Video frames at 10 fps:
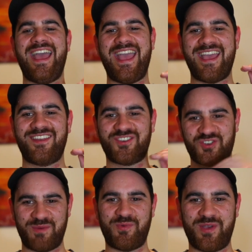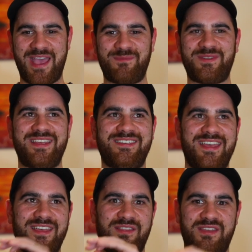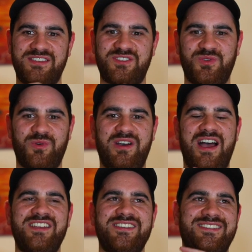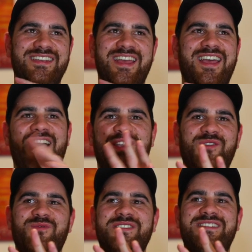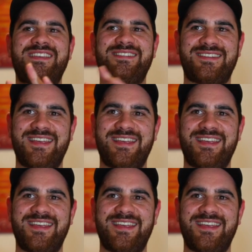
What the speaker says: and triple capped it this tour. I couldn't resist,